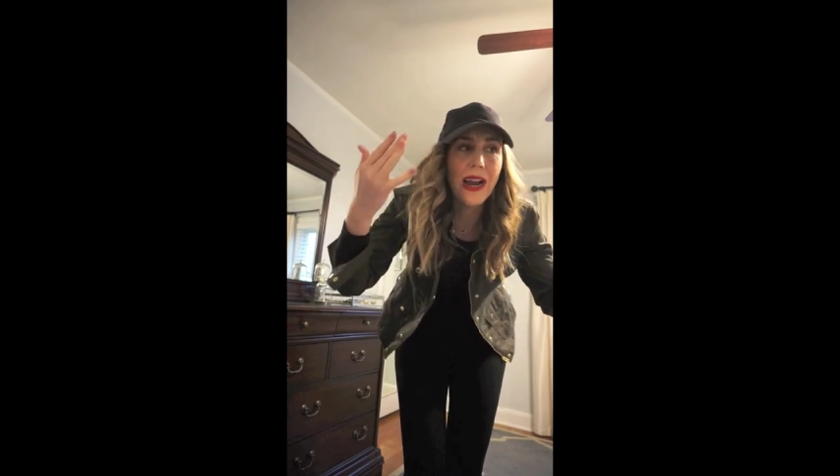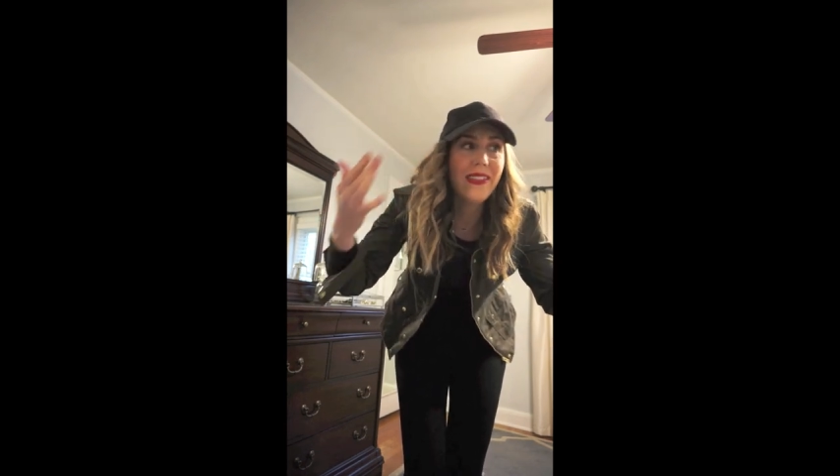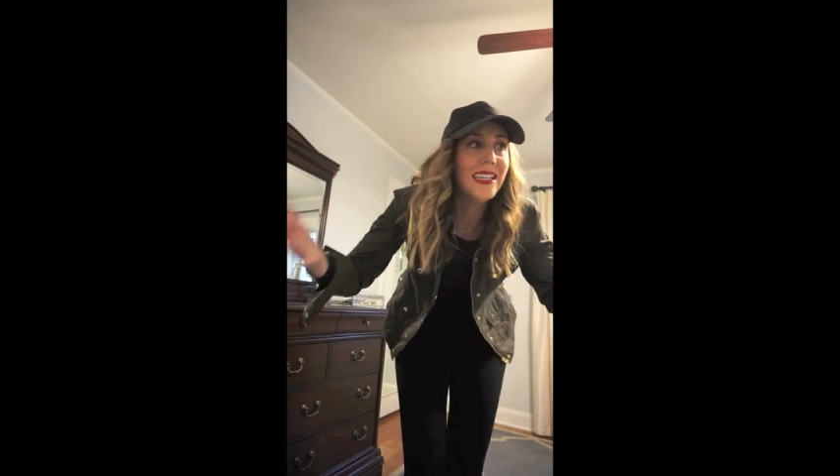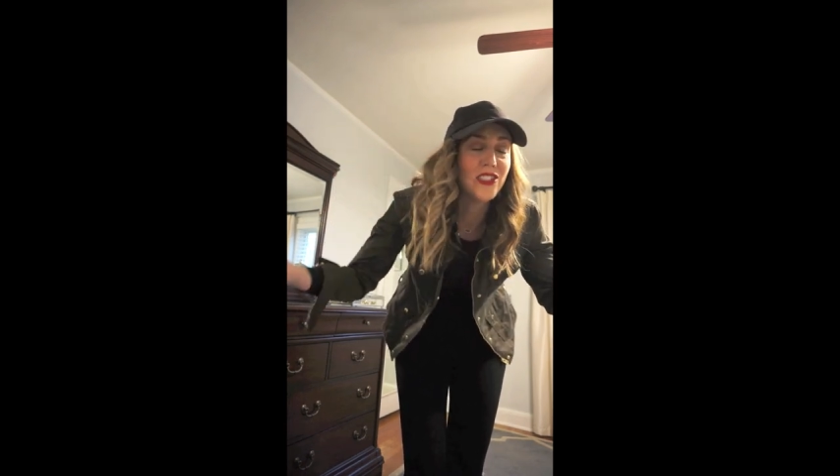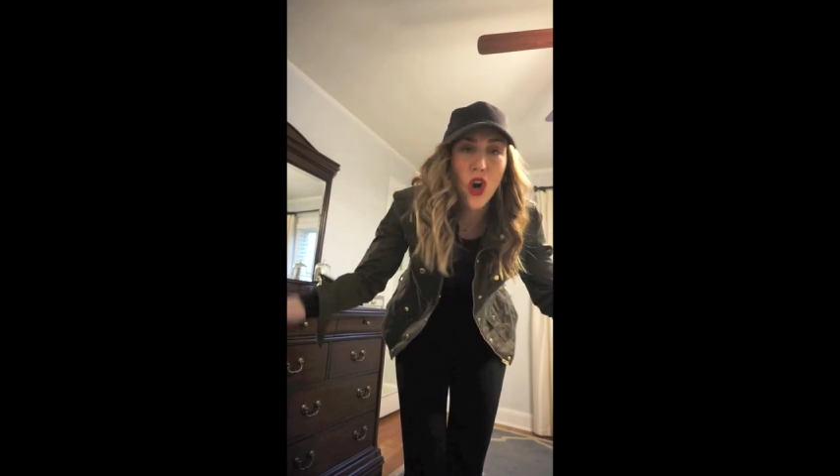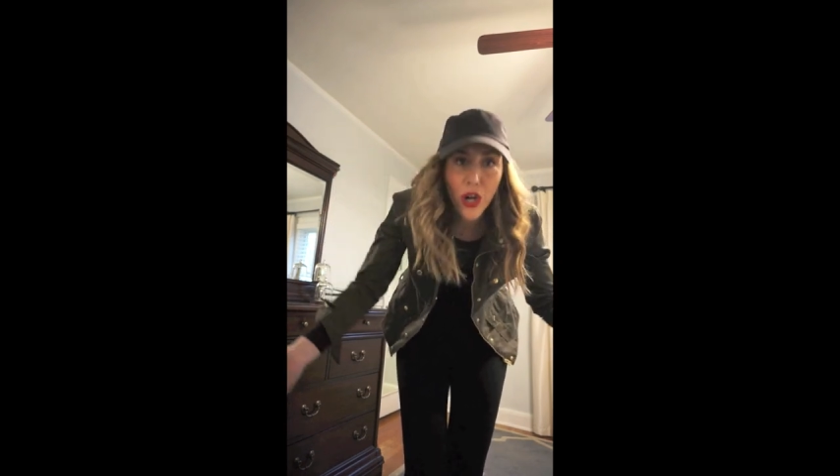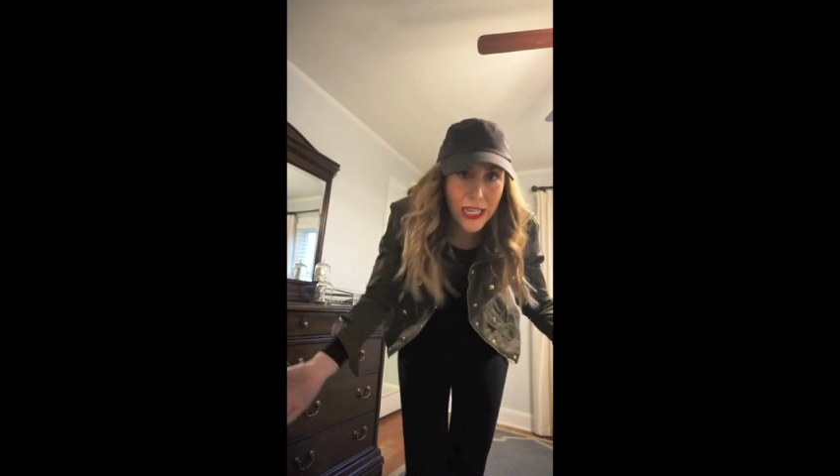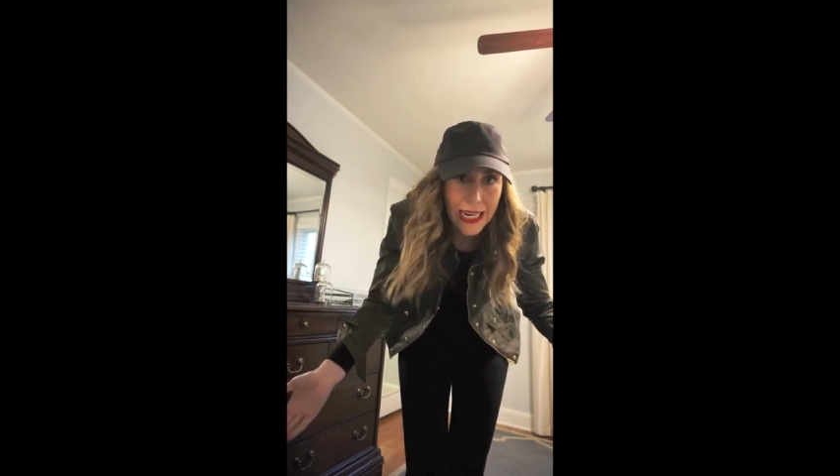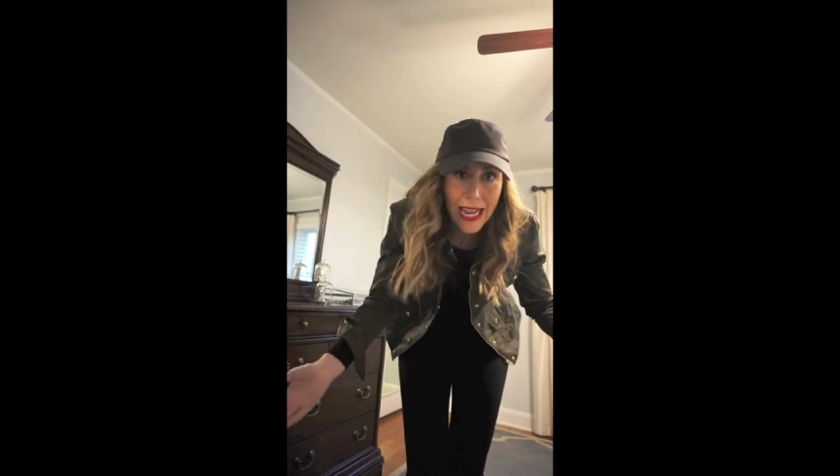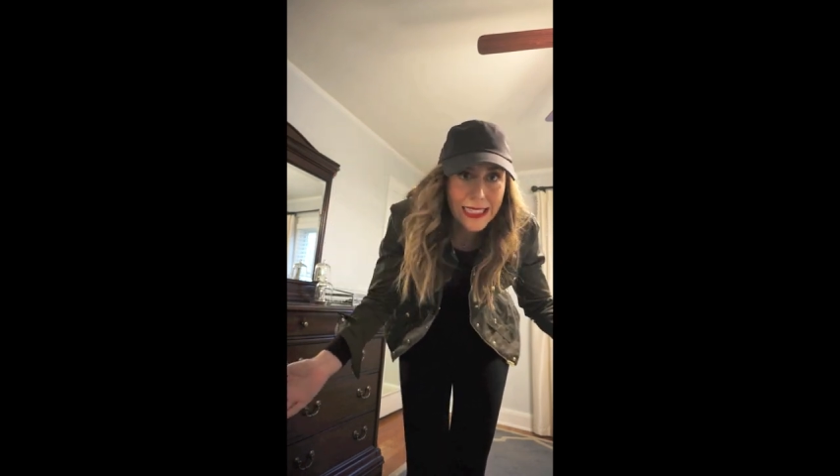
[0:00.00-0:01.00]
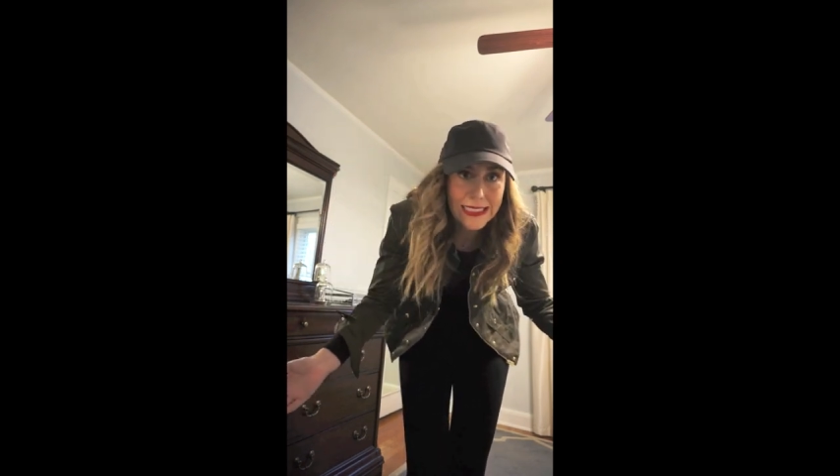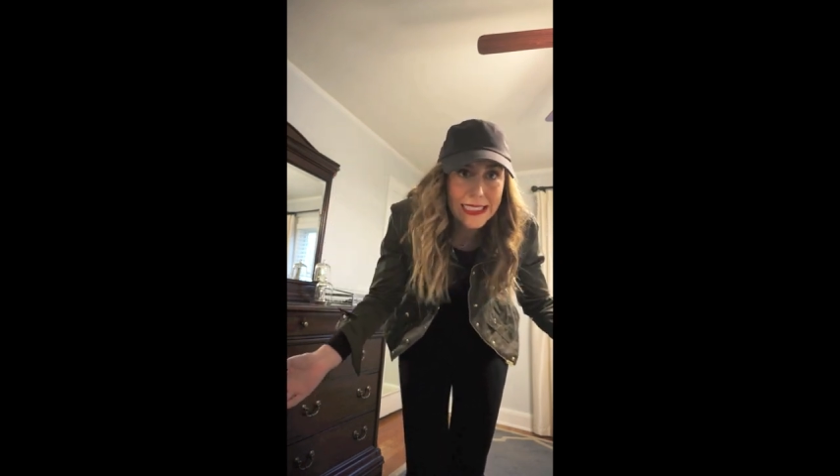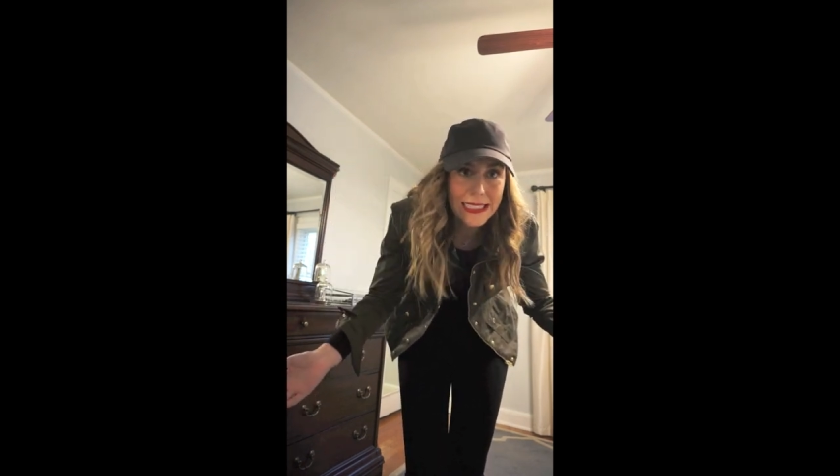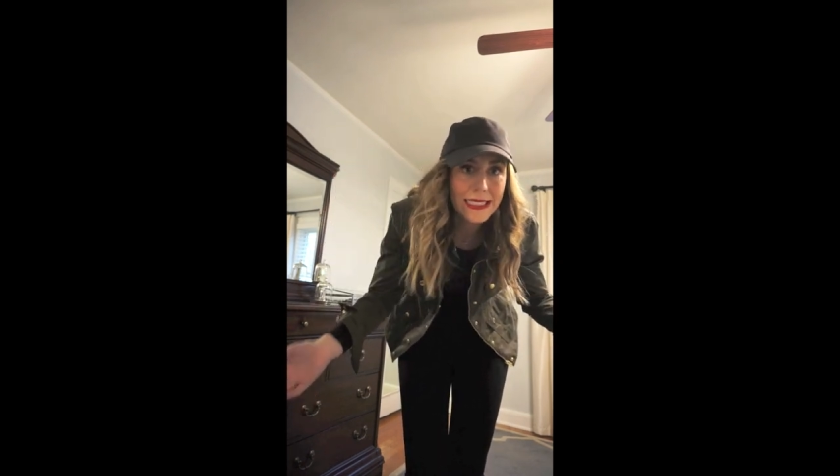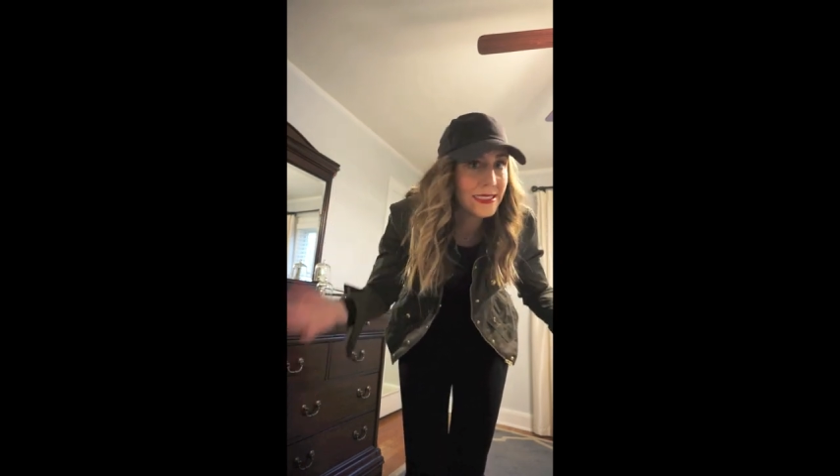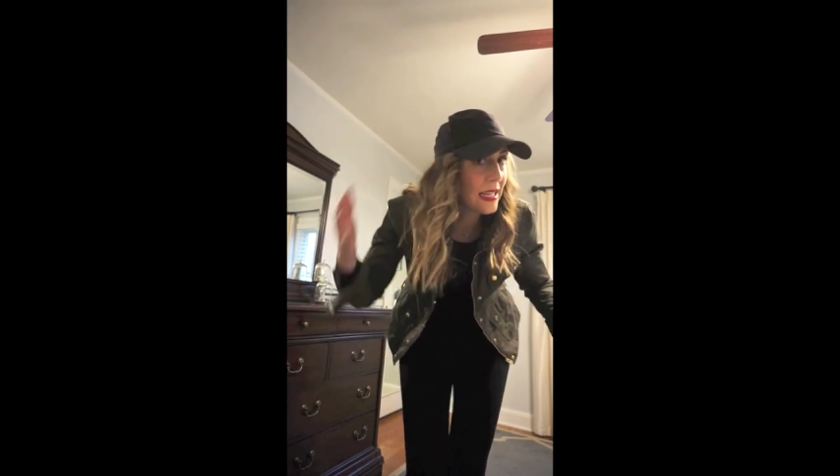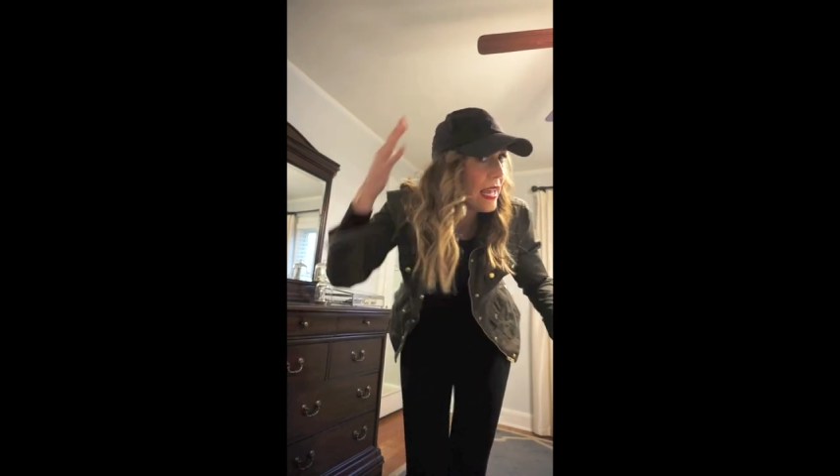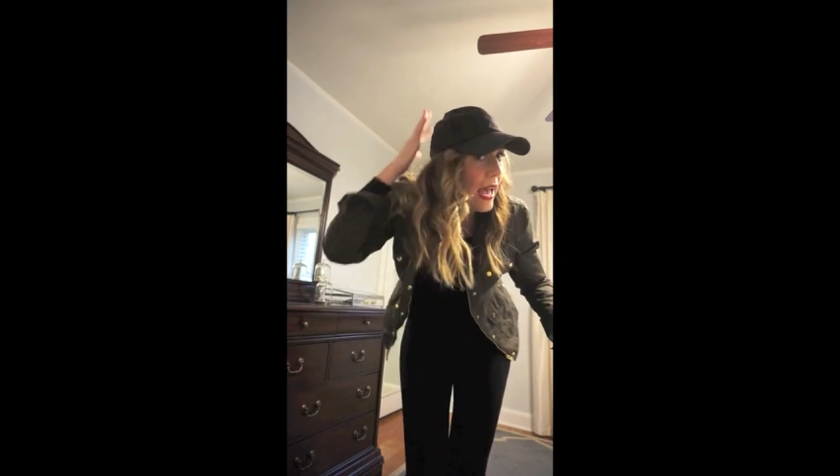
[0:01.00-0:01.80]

I think Target has these.